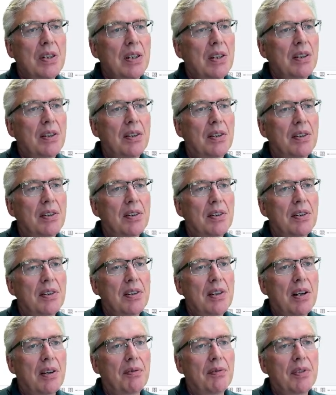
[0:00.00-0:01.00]

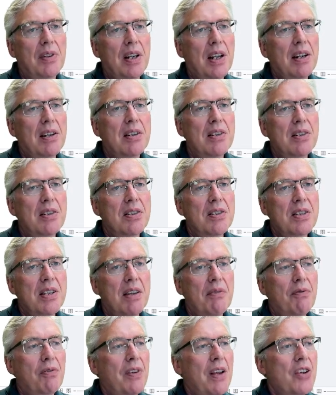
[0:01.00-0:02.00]
That is
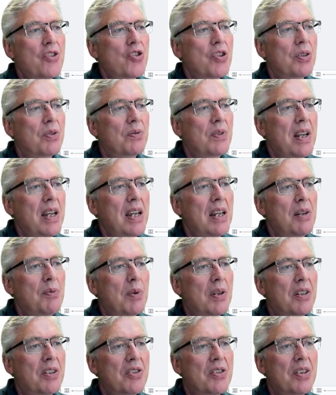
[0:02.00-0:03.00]
the flashing green
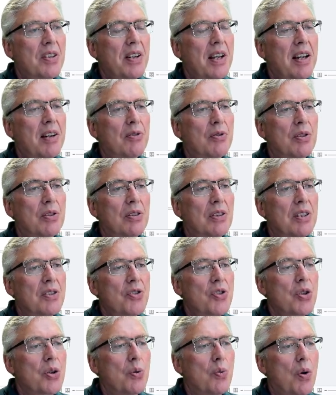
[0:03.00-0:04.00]
when there's an error and
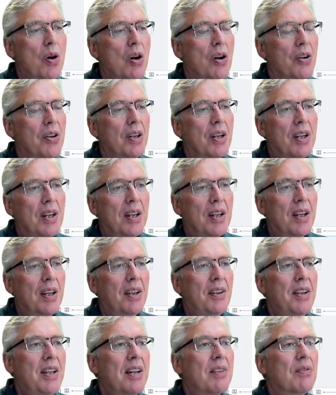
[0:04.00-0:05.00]
so on.
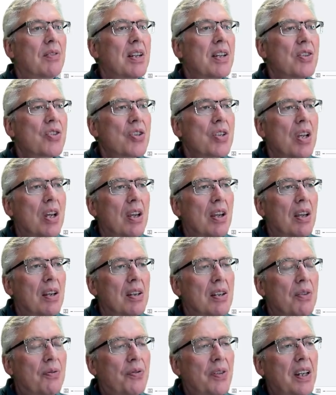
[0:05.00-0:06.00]
And here is
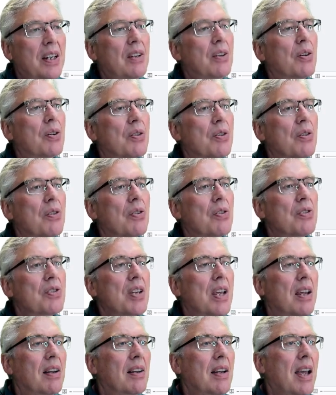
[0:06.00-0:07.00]
the figure
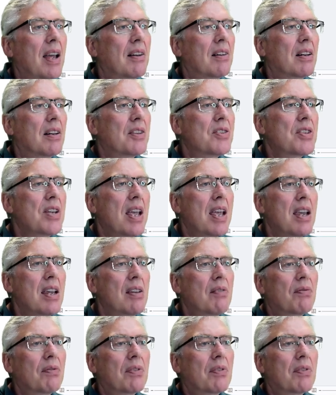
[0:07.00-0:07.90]
saying that. Let's say